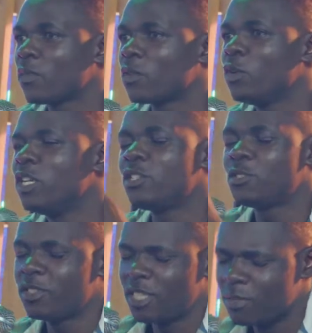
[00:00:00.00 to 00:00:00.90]
when he
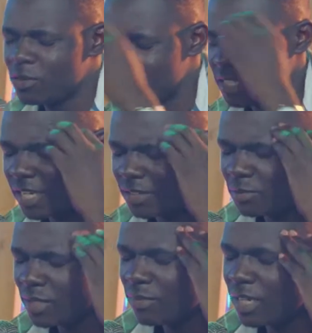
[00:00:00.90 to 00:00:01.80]
talked about it, I
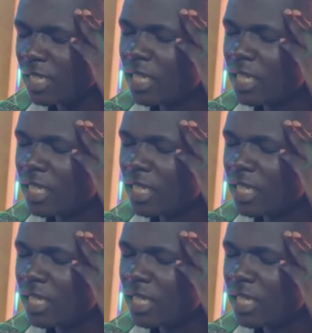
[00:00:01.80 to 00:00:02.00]
remembered.